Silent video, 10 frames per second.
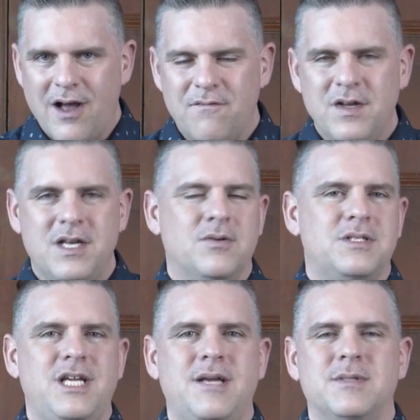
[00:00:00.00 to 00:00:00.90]
video
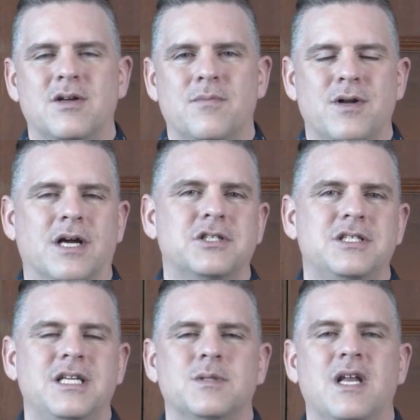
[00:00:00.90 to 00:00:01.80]
teams and our production
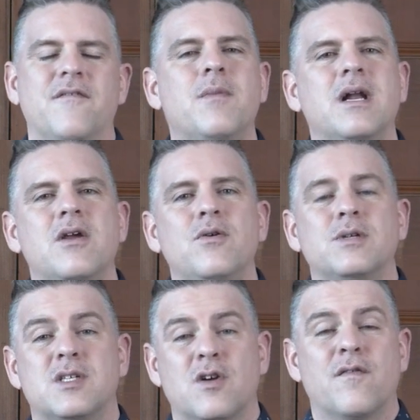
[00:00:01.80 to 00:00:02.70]
teams and everybody
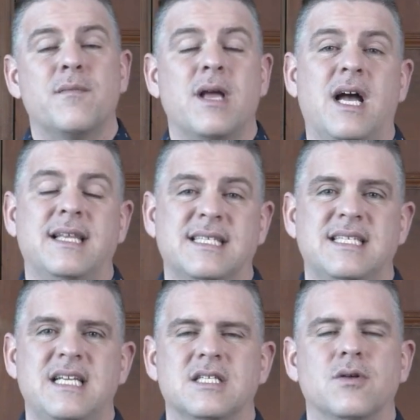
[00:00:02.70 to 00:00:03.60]
who's serving behind the
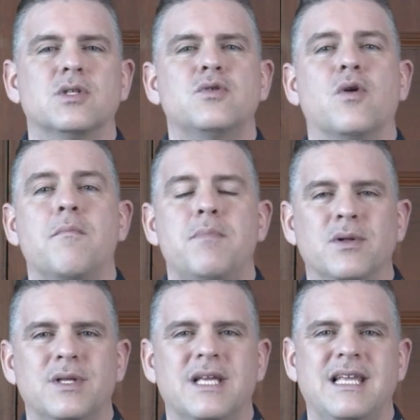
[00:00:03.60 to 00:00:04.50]
scenes, those who are
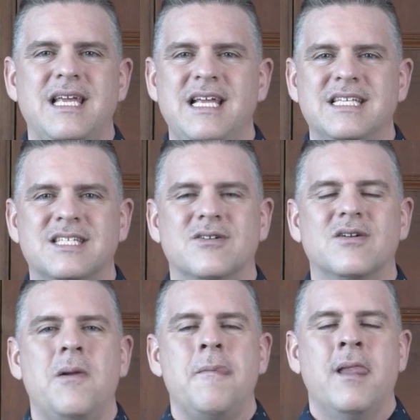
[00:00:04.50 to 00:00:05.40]
building the Easter